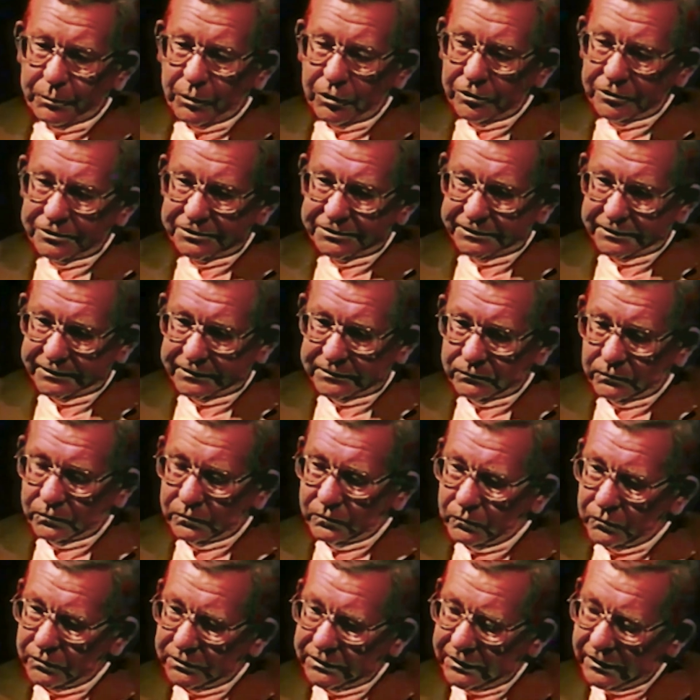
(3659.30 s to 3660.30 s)
This
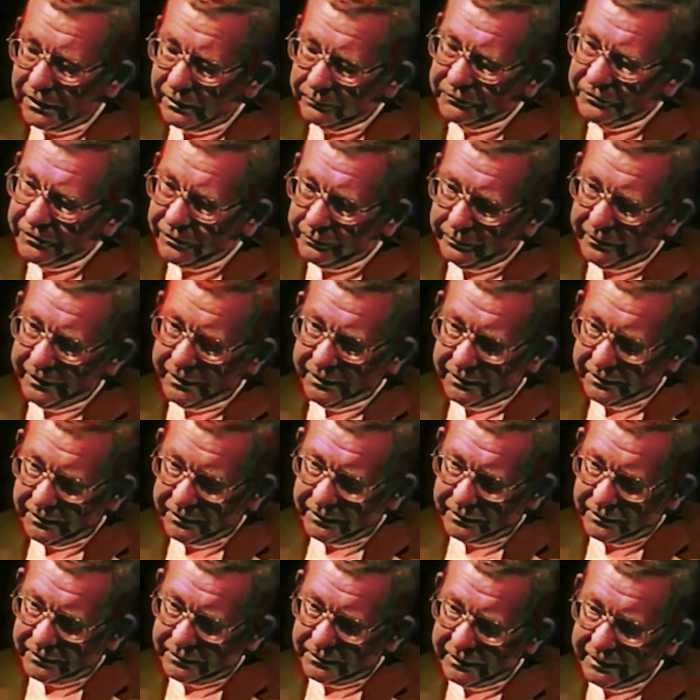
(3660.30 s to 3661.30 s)
person would come to
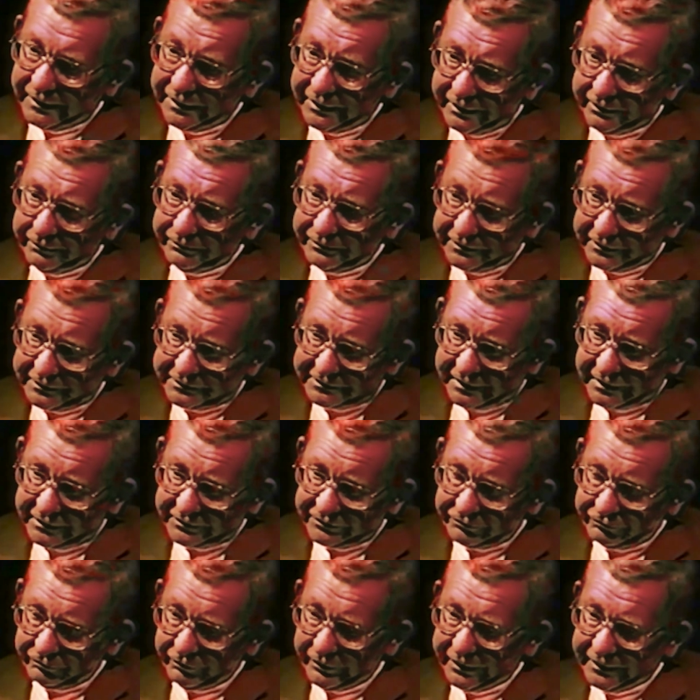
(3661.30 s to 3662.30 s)
me here in
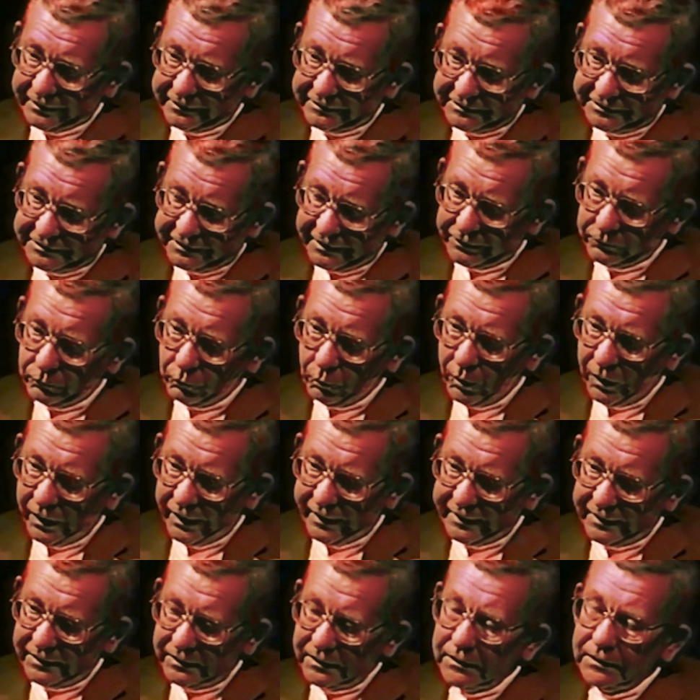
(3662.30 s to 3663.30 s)
the 10th grade and say,
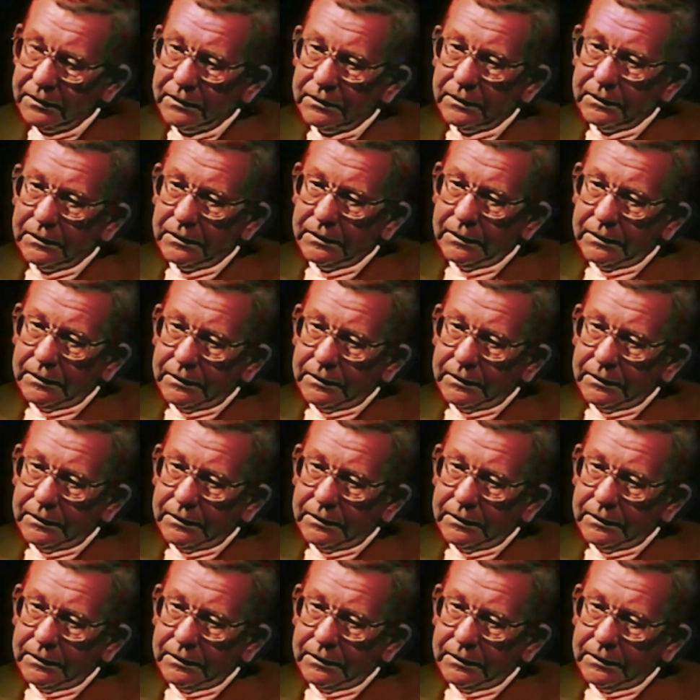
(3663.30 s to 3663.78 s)
why